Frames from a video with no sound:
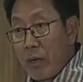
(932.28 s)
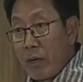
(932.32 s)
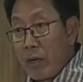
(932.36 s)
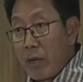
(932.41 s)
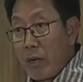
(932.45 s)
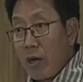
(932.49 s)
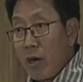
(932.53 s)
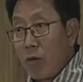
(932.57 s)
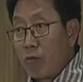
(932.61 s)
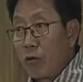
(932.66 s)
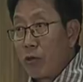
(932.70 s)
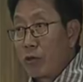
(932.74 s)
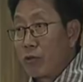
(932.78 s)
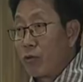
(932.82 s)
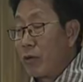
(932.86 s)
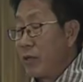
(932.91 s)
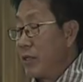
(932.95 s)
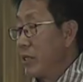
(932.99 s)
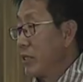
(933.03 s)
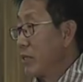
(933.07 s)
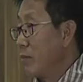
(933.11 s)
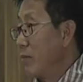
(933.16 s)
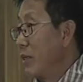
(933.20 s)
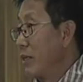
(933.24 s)
Of course, when
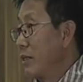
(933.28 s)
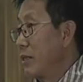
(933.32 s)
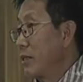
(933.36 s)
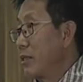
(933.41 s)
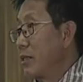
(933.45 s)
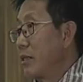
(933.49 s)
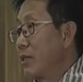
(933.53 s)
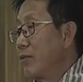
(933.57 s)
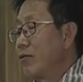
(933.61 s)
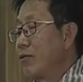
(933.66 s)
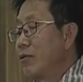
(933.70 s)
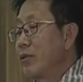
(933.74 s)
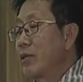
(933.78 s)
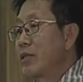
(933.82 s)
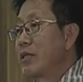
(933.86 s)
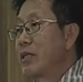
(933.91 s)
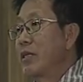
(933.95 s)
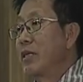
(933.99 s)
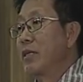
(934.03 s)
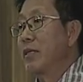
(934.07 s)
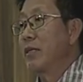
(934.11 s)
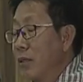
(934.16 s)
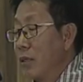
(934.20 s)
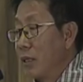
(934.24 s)
His Majesty the Fourth
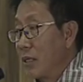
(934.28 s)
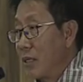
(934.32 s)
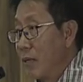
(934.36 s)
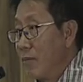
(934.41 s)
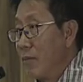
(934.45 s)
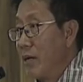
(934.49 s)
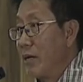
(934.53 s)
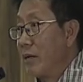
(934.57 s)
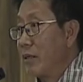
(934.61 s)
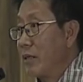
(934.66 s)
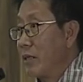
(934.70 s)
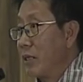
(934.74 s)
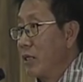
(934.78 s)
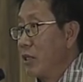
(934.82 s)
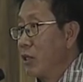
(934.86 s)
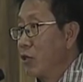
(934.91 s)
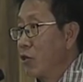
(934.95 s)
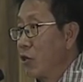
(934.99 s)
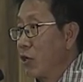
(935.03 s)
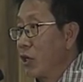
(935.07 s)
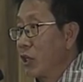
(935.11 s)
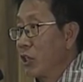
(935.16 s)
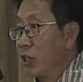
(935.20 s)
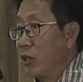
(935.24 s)
King commanded the
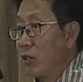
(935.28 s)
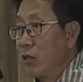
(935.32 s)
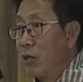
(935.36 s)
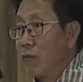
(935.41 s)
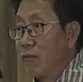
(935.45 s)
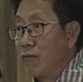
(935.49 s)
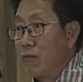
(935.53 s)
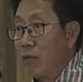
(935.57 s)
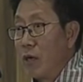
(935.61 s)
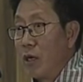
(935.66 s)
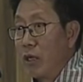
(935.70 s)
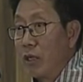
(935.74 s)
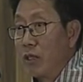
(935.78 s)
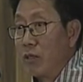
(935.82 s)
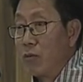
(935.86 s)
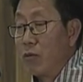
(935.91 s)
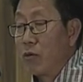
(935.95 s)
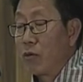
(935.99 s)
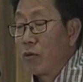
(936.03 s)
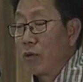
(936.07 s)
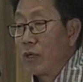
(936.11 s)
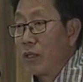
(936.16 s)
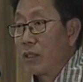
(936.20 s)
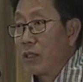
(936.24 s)
introduction of
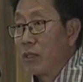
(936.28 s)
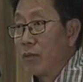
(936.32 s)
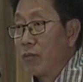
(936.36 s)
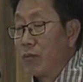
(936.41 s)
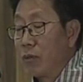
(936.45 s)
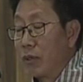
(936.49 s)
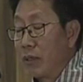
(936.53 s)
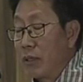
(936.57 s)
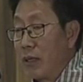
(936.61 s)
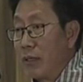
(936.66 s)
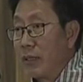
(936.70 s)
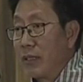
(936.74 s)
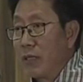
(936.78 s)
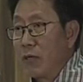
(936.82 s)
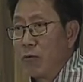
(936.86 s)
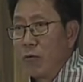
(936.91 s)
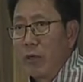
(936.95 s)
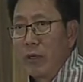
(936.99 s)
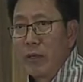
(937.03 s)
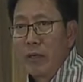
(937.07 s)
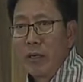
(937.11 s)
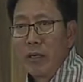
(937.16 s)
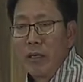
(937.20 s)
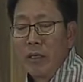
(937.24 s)
democracy in Bhutan, there
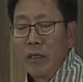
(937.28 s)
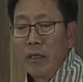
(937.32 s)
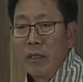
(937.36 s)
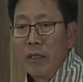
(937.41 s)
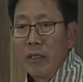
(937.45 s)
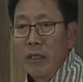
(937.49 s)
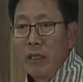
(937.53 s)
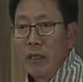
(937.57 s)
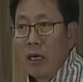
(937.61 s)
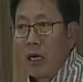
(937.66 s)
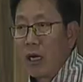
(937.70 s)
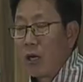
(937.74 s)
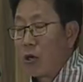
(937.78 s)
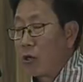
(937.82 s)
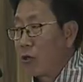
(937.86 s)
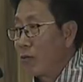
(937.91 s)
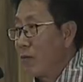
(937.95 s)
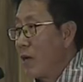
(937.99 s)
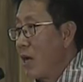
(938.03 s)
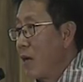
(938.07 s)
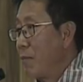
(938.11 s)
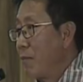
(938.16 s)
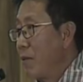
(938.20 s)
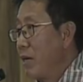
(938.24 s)
were a lot of
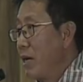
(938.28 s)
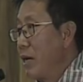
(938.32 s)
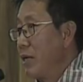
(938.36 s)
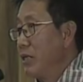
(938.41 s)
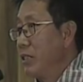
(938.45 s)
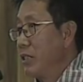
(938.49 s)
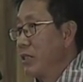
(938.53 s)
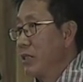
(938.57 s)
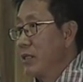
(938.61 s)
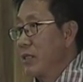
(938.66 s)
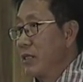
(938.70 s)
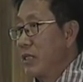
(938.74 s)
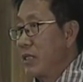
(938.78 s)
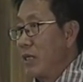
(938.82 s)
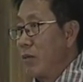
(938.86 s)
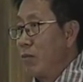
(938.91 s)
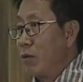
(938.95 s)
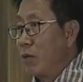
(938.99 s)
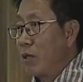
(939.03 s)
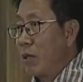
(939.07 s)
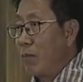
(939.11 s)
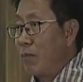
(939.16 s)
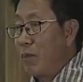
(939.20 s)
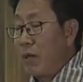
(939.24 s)
apprehensions
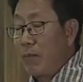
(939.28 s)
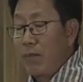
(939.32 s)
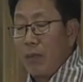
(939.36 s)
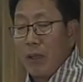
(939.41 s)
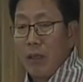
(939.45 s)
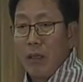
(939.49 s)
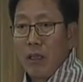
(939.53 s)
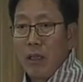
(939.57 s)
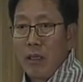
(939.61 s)
among the people.